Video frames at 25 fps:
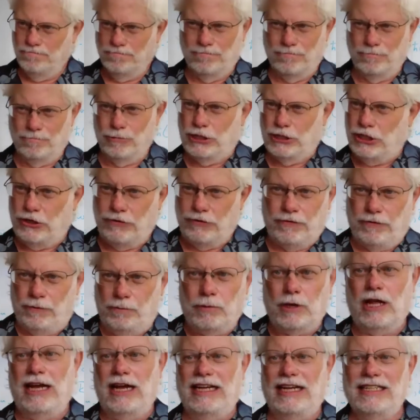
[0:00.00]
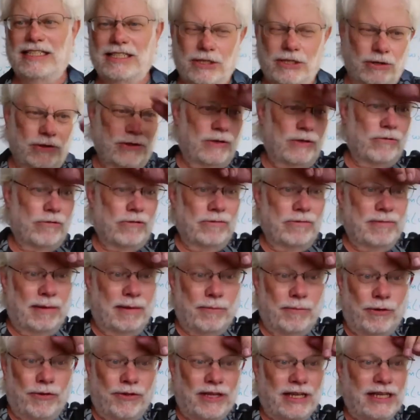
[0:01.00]
which you've applied, so you
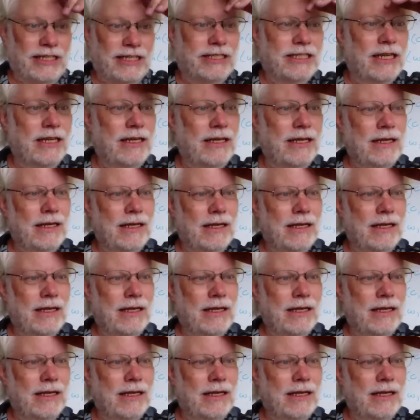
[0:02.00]
remember these.